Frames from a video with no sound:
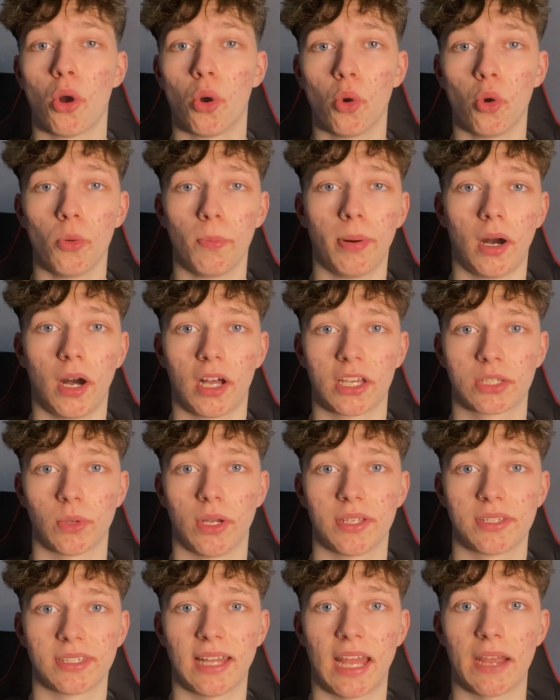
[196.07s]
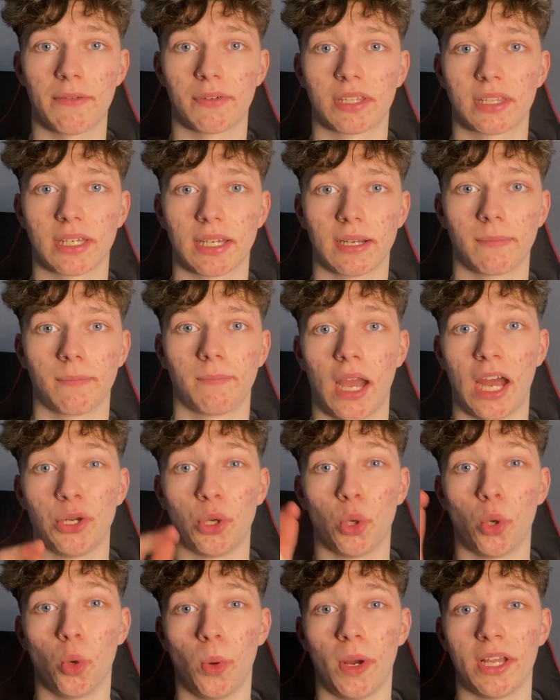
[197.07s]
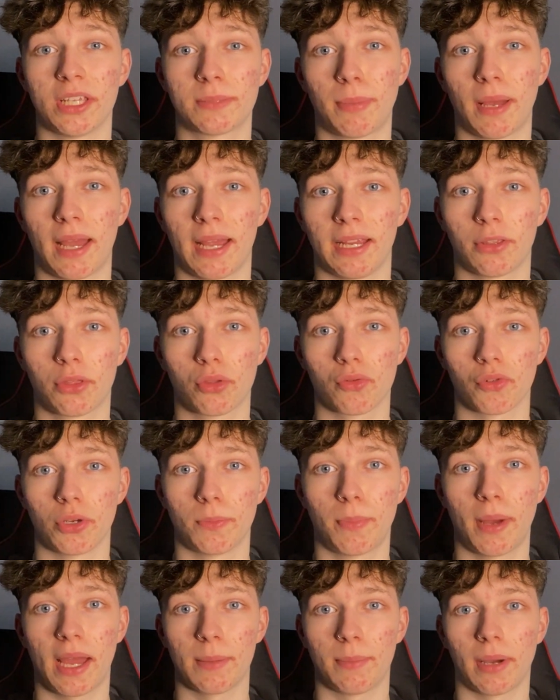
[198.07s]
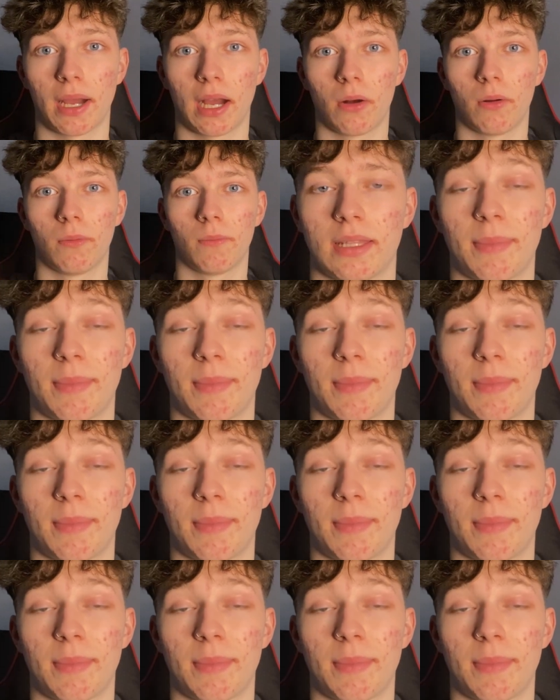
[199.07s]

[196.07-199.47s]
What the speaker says: all passwords and everything, and always pay through PayPal.